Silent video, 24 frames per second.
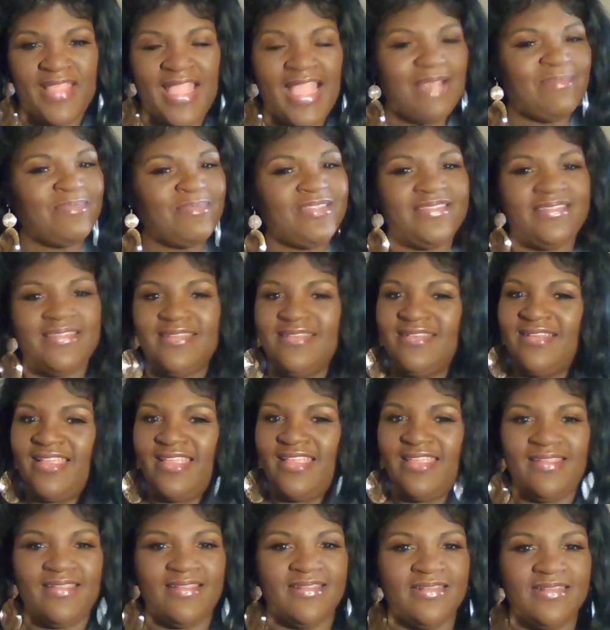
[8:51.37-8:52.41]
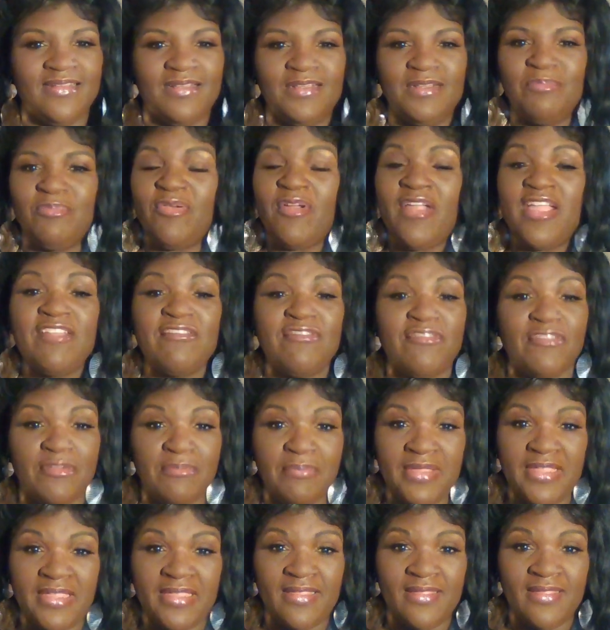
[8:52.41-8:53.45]
I'm still here. Pray for
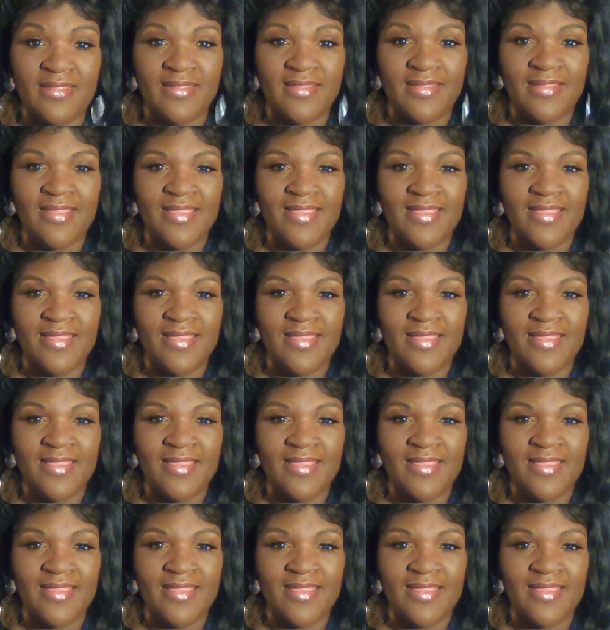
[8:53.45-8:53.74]
me.